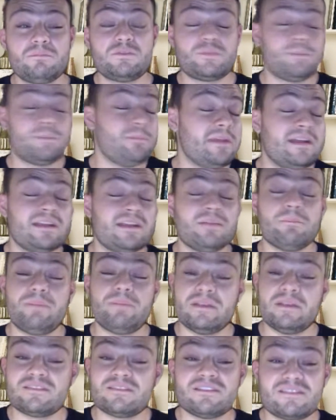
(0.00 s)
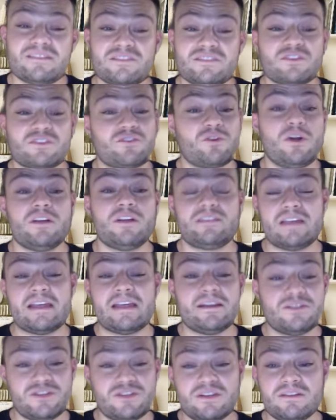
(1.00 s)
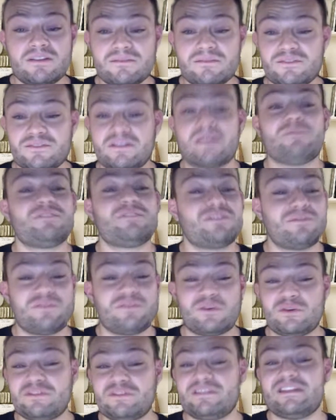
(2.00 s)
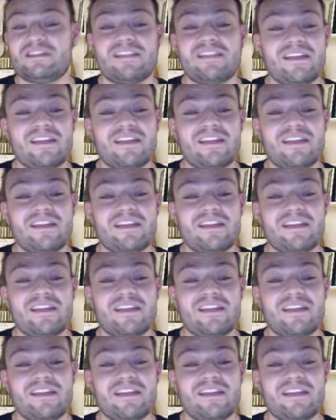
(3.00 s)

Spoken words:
meeting businesses across Asia. So that was the first thing. Then